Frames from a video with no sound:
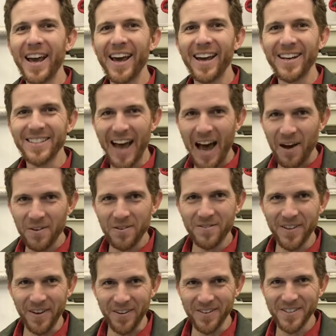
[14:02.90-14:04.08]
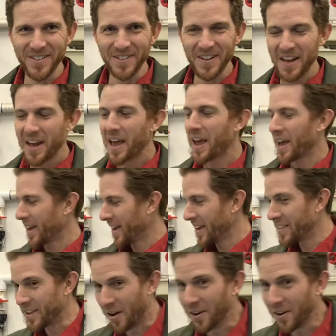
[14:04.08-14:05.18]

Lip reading: eggs out of those. In the